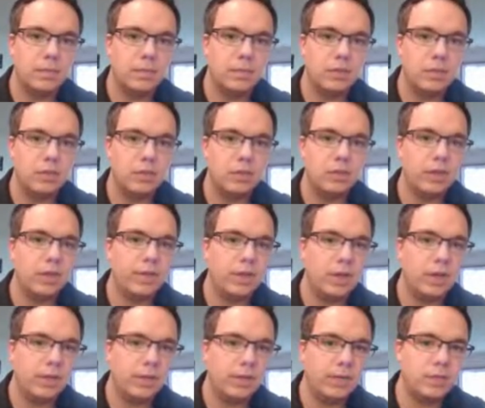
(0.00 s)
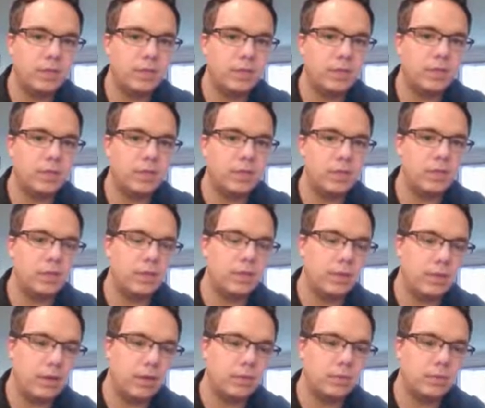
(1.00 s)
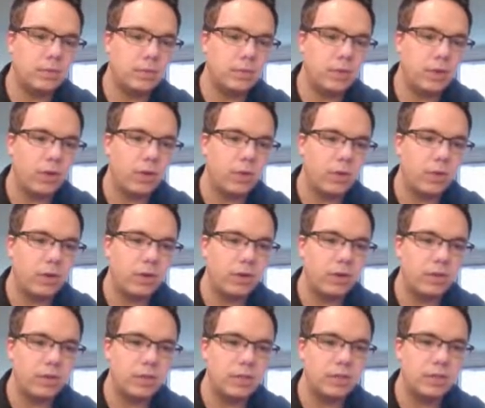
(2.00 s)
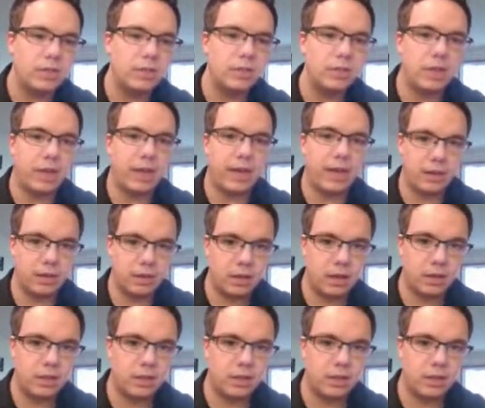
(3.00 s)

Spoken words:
the derivative of 2, which is 0, so we don't need to do that.